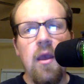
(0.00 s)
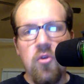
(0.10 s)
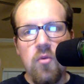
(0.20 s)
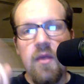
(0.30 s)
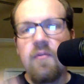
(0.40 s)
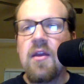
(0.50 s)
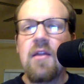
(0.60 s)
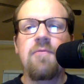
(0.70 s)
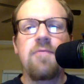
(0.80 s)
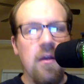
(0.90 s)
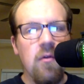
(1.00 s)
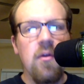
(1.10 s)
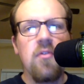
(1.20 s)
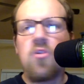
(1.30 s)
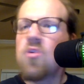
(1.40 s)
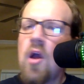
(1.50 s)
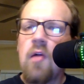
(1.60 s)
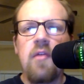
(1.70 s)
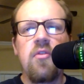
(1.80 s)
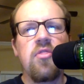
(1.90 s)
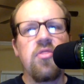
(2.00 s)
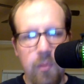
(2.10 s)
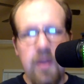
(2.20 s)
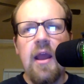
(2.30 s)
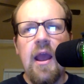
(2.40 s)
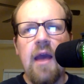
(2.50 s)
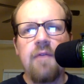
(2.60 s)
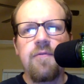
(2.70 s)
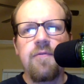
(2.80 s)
So I'm giving it a very solid 3.5